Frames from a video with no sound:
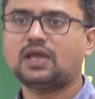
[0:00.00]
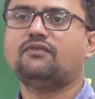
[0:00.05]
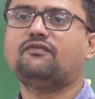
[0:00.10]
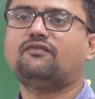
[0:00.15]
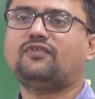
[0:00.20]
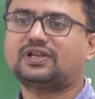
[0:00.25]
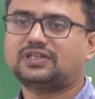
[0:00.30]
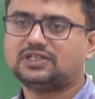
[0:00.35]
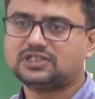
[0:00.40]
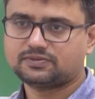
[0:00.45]

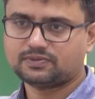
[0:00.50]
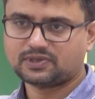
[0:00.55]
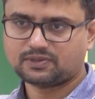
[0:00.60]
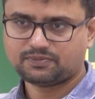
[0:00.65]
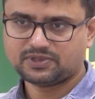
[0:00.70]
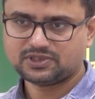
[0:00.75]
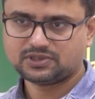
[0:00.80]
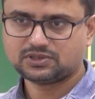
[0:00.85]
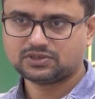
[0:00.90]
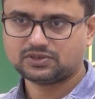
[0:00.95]
For this
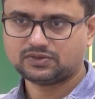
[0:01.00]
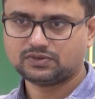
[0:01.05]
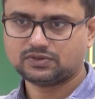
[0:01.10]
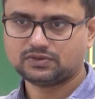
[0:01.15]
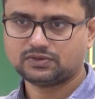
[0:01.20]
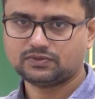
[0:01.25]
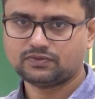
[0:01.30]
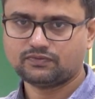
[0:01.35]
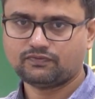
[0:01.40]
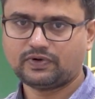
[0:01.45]
purpose,
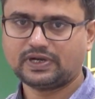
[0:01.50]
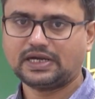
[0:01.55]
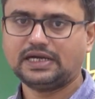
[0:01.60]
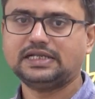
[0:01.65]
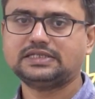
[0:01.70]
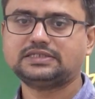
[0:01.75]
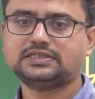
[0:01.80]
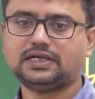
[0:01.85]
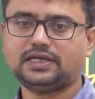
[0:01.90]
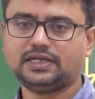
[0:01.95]
for
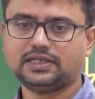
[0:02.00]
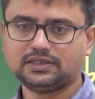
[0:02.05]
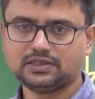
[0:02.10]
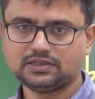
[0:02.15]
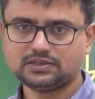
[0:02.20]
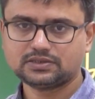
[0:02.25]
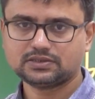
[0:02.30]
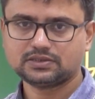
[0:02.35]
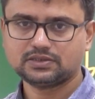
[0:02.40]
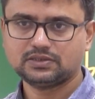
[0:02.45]
understanding
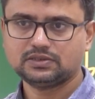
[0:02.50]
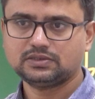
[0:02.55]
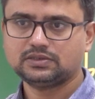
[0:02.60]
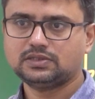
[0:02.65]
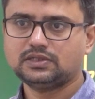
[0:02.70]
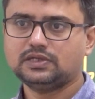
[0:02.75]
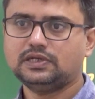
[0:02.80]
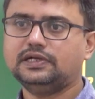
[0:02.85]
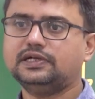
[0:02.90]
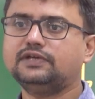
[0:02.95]
this,
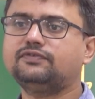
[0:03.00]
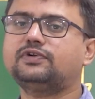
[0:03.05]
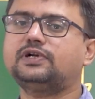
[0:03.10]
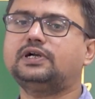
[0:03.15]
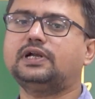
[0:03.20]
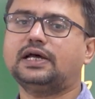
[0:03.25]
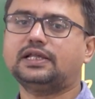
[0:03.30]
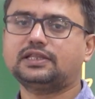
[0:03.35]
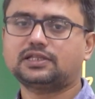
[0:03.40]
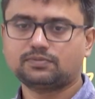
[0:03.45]
different
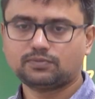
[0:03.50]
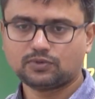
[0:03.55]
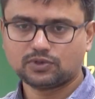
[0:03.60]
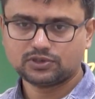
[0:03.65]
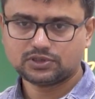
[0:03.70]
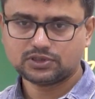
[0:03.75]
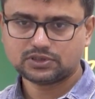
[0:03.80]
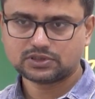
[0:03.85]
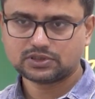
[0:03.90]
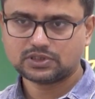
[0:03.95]

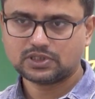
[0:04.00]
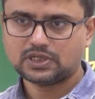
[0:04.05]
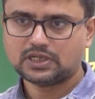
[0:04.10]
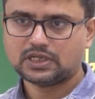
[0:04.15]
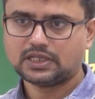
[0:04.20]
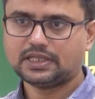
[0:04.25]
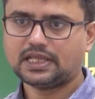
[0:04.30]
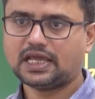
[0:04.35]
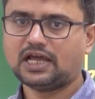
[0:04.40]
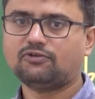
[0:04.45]
anthropologists,
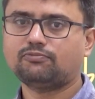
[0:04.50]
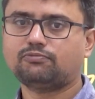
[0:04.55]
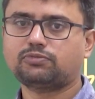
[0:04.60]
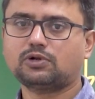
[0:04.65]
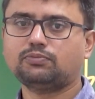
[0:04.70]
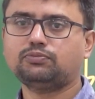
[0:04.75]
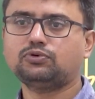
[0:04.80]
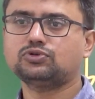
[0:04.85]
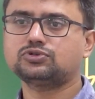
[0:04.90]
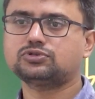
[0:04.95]
they have
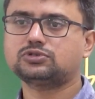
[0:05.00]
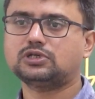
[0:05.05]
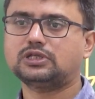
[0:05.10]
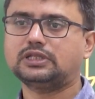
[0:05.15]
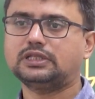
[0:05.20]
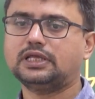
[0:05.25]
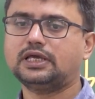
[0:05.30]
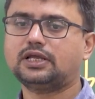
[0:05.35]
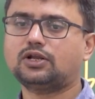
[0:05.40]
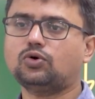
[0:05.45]
proposed
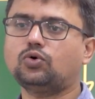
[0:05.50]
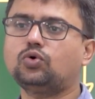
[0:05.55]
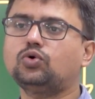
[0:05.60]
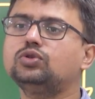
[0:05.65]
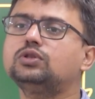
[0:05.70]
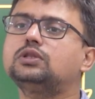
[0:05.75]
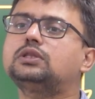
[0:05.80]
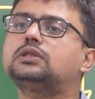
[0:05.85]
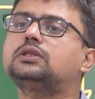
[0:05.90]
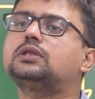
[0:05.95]
their
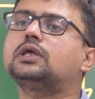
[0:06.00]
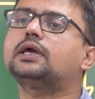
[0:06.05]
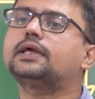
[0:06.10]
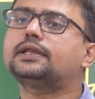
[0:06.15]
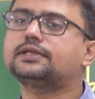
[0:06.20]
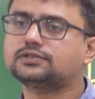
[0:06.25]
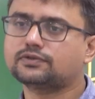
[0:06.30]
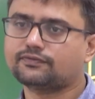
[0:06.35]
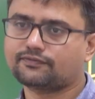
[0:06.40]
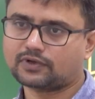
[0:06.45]
own
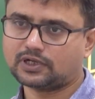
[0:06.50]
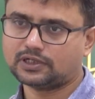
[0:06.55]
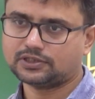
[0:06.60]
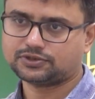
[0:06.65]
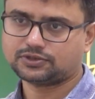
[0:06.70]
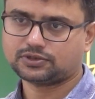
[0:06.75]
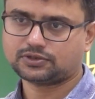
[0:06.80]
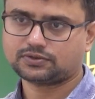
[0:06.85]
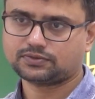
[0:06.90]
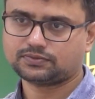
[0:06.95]
theories of
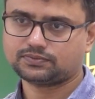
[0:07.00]
culture.